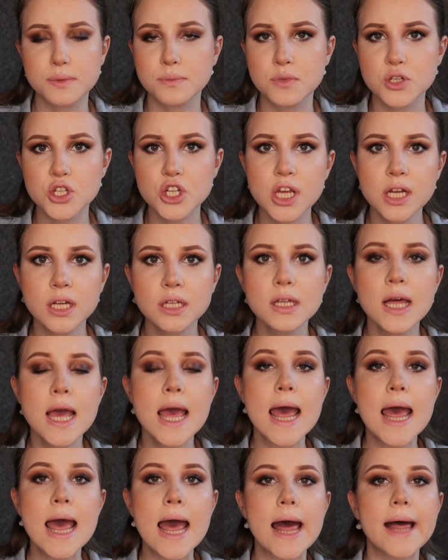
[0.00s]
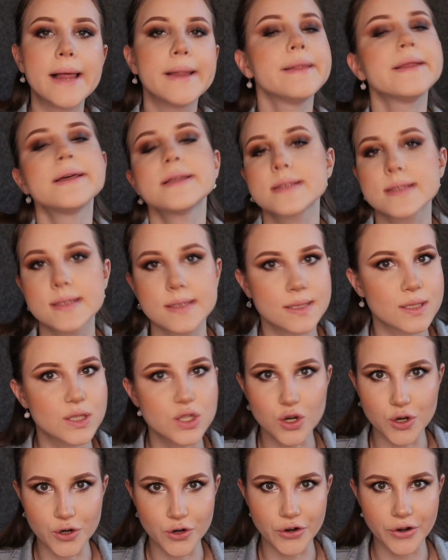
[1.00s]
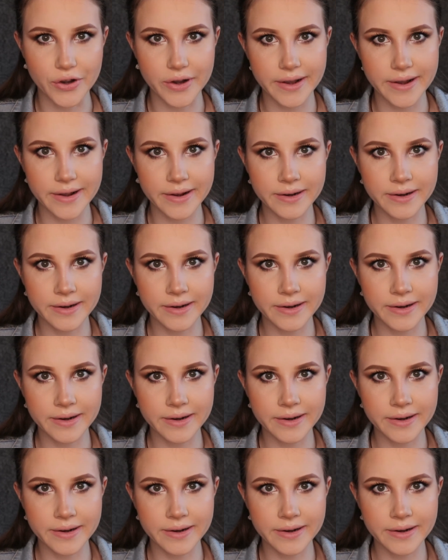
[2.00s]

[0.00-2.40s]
to my channel, and let's get started.